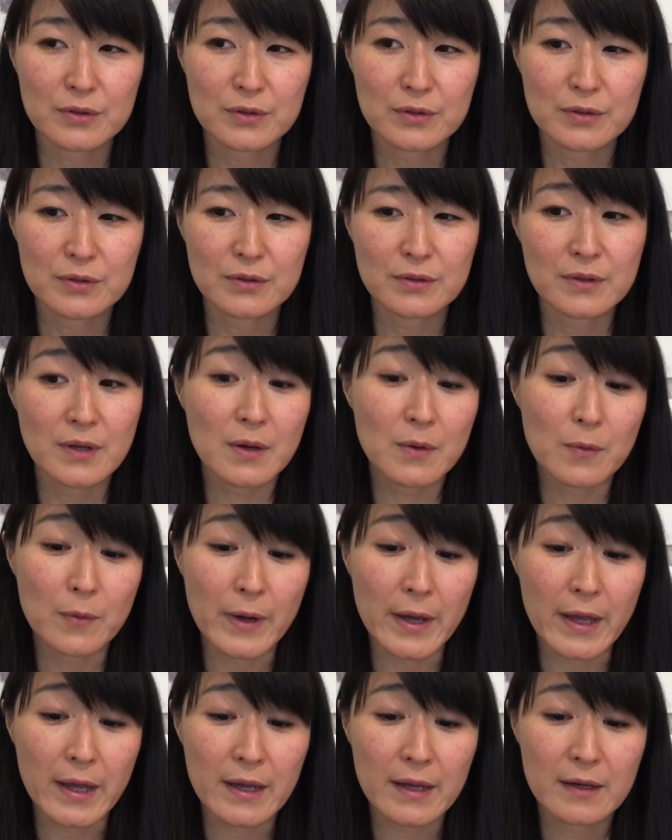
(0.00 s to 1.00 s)
that
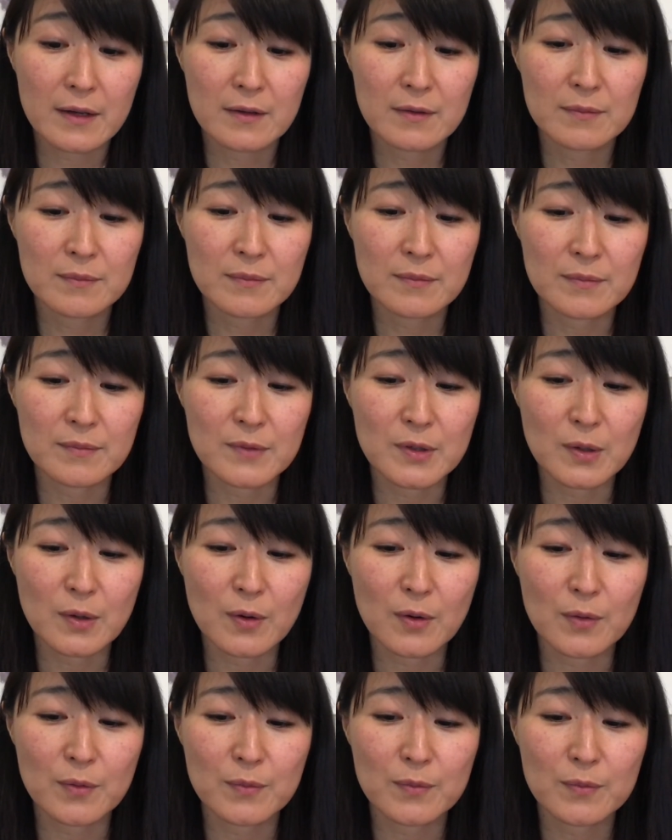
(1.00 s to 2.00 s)
way. You
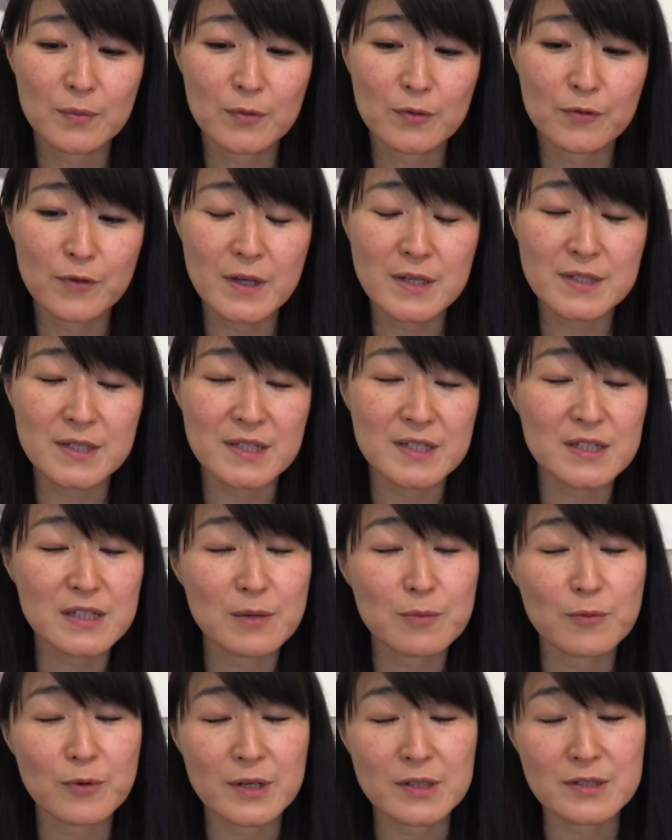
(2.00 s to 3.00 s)
know, facing
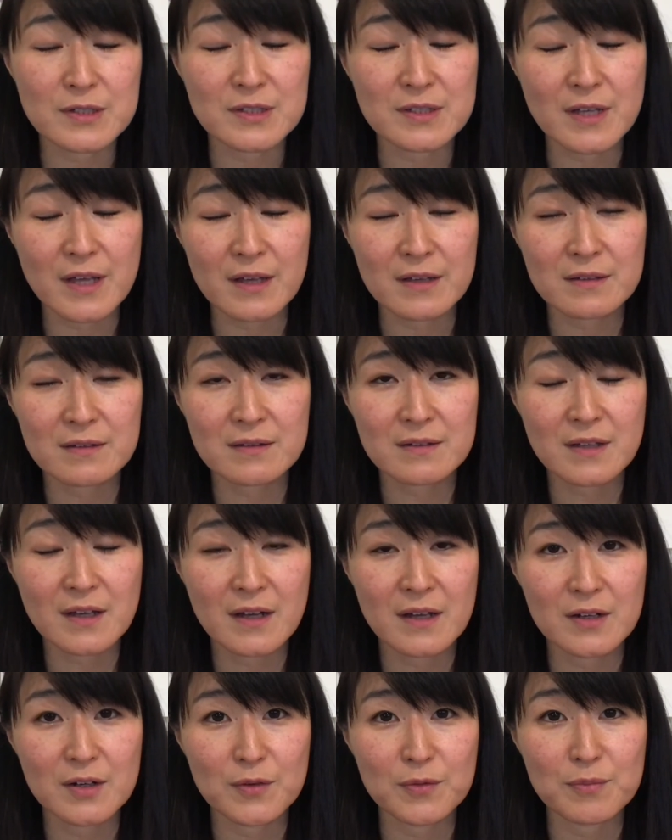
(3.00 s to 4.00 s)
someone's death
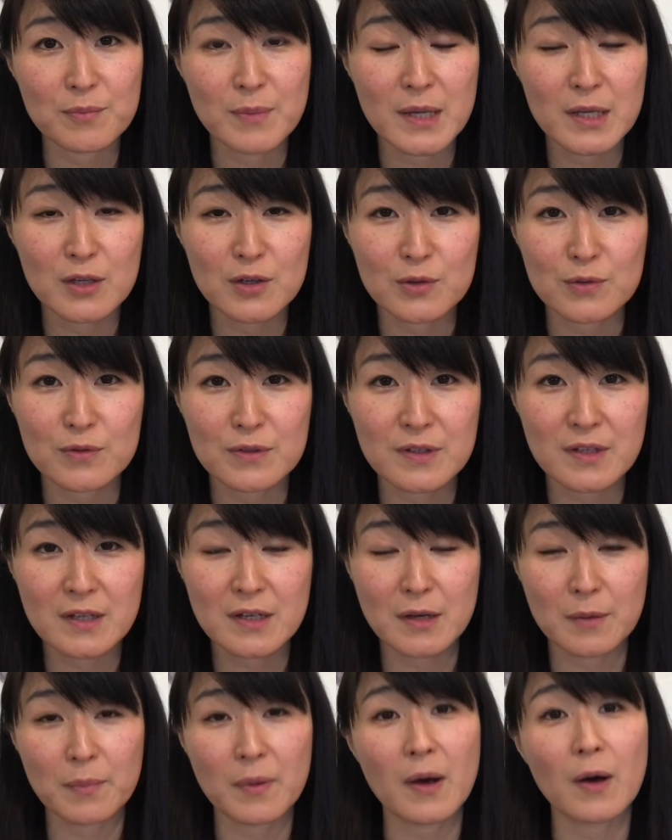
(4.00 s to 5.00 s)
kind of make you think
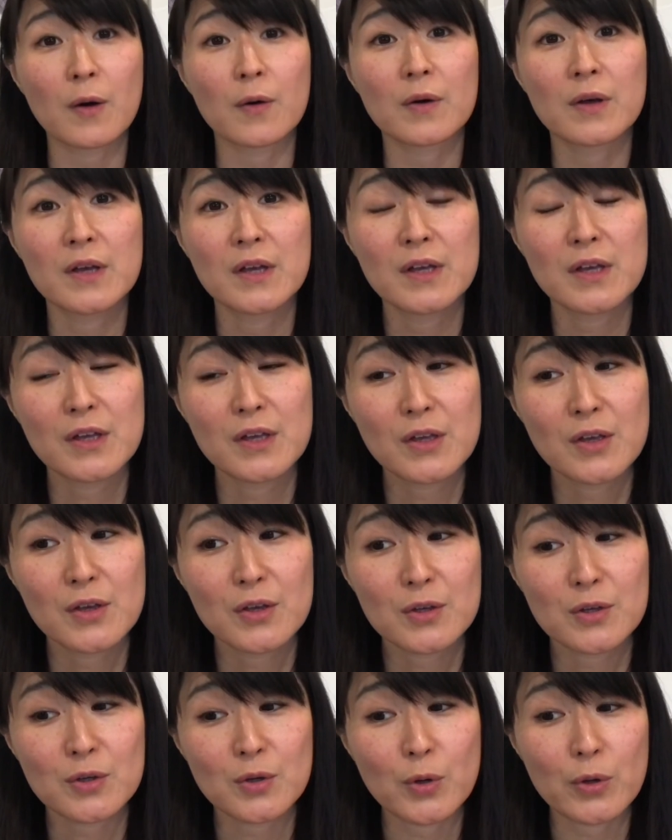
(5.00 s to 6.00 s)
about
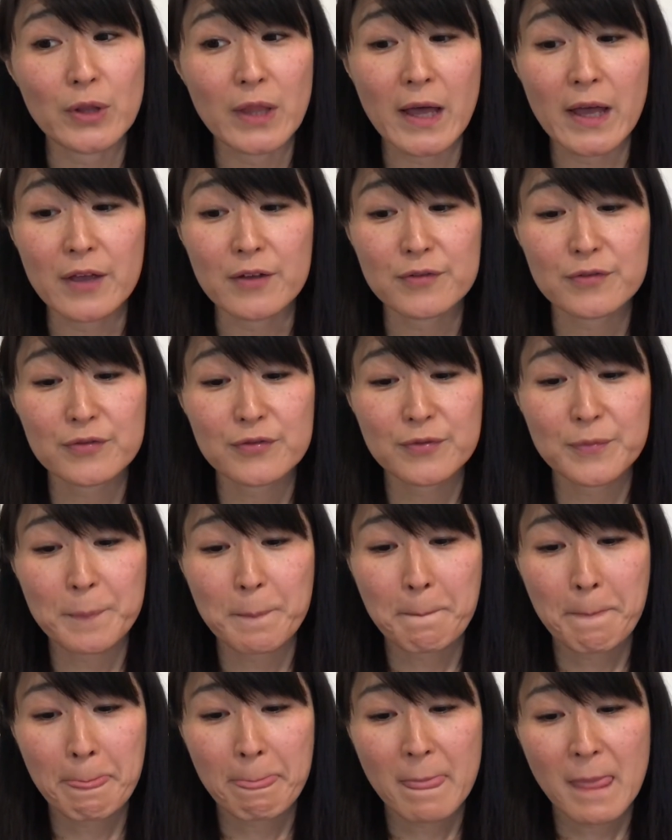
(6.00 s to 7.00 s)
your life.
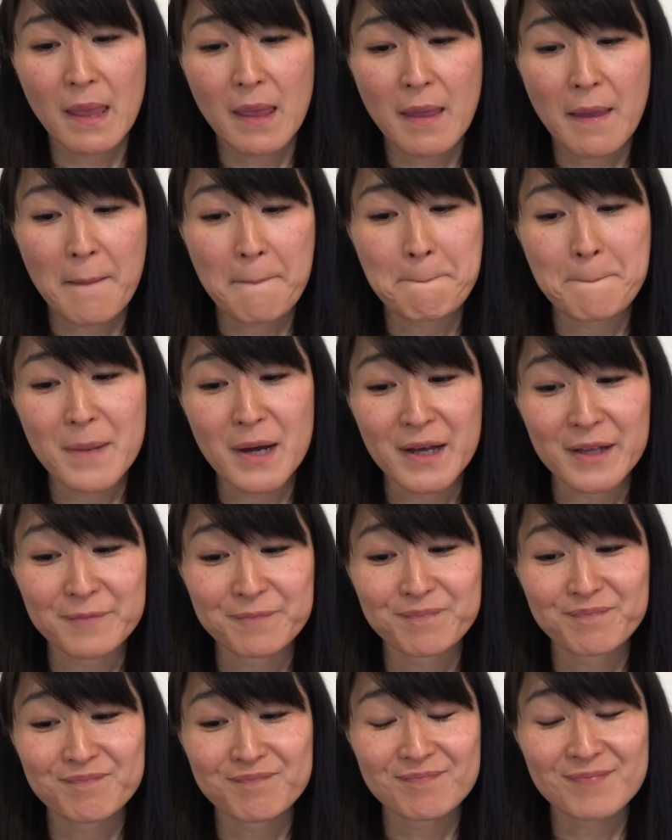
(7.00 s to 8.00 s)
But
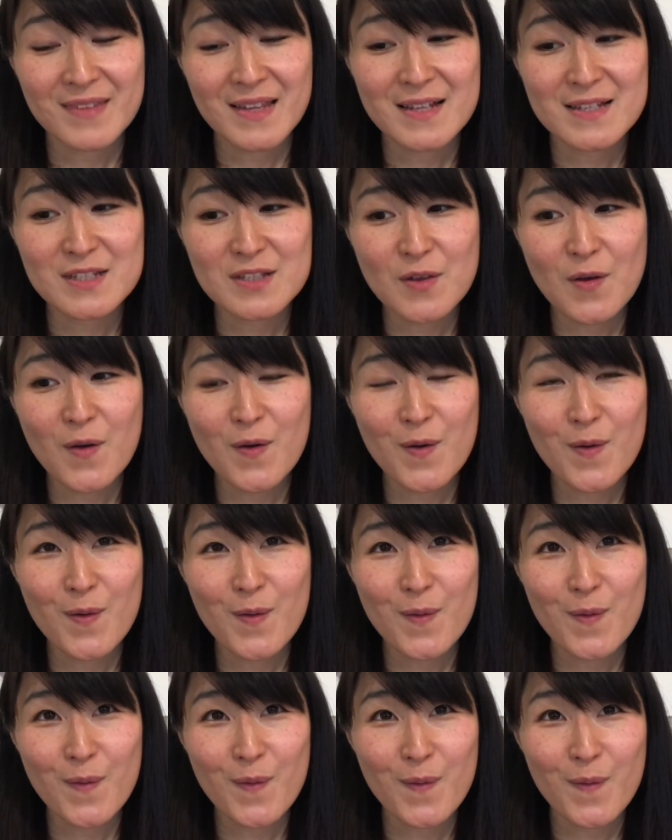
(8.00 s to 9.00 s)

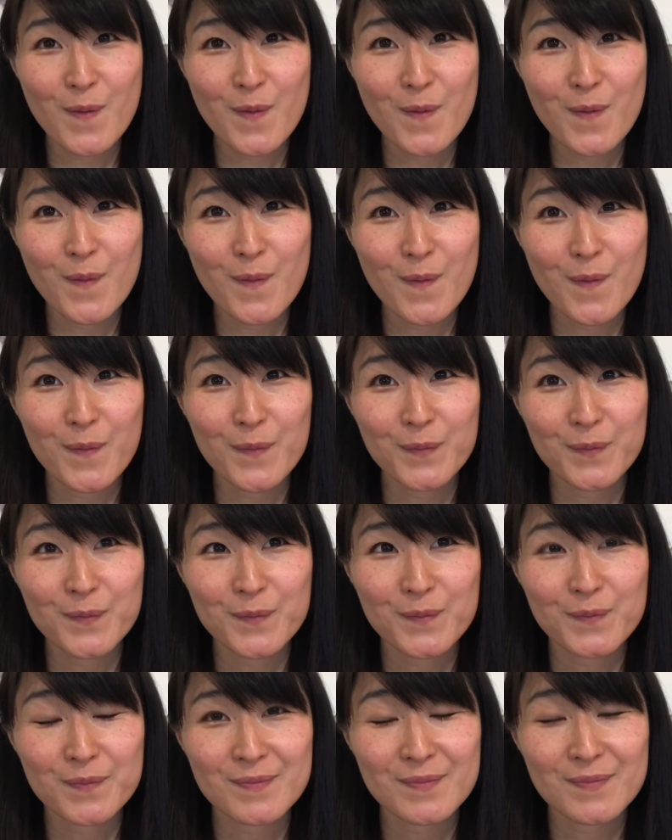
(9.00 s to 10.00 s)
so
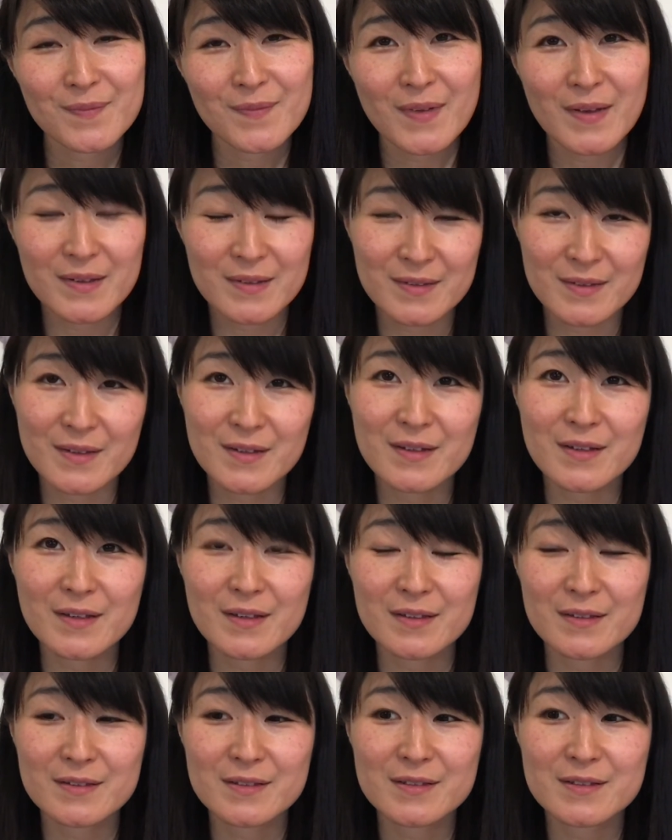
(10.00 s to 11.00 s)
I think
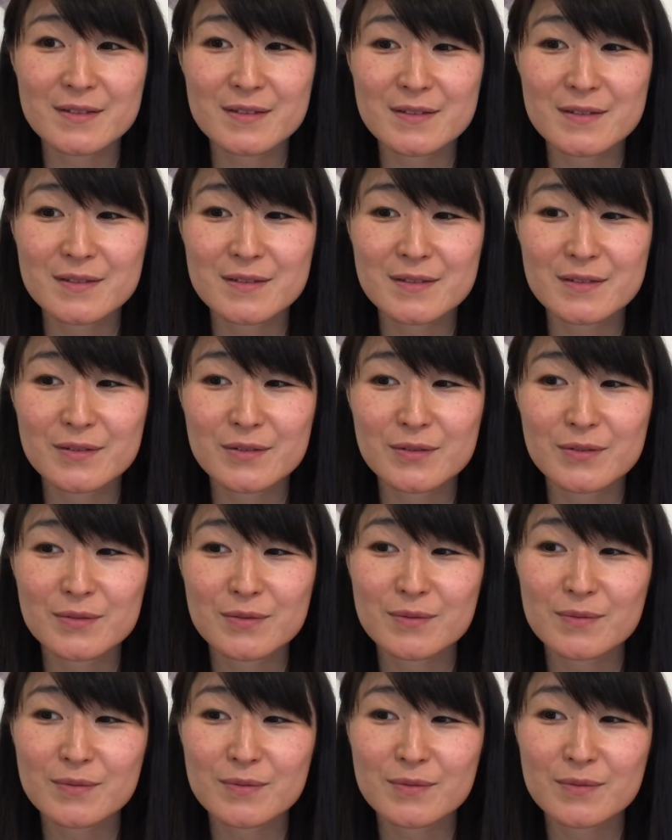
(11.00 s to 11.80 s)
it's,